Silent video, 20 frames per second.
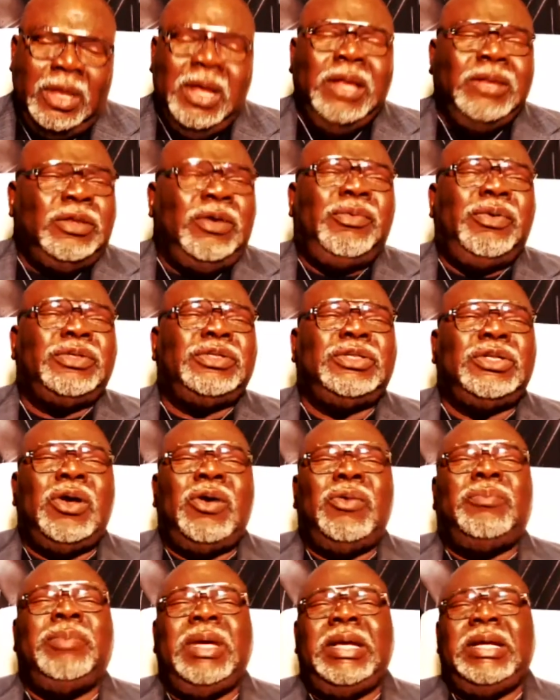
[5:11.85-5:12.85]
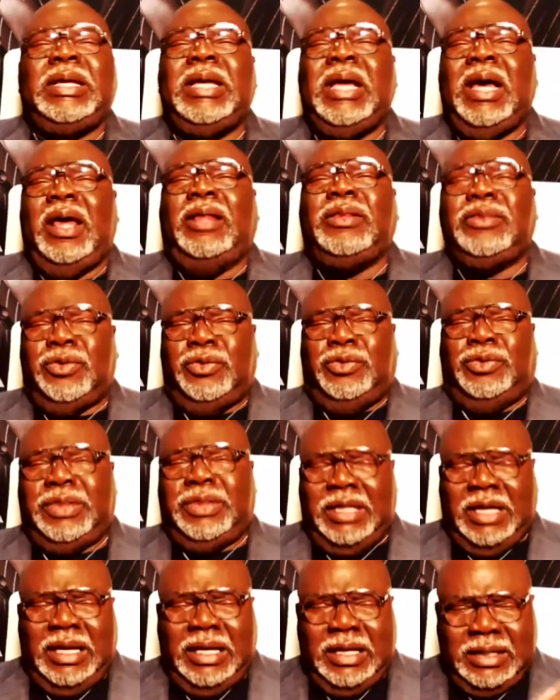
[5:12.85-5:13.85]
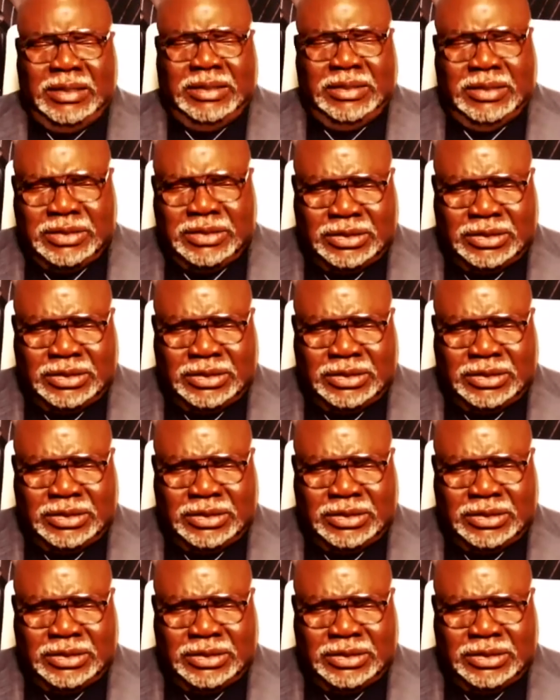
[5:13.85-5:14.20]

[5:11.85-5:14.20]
There were so many other things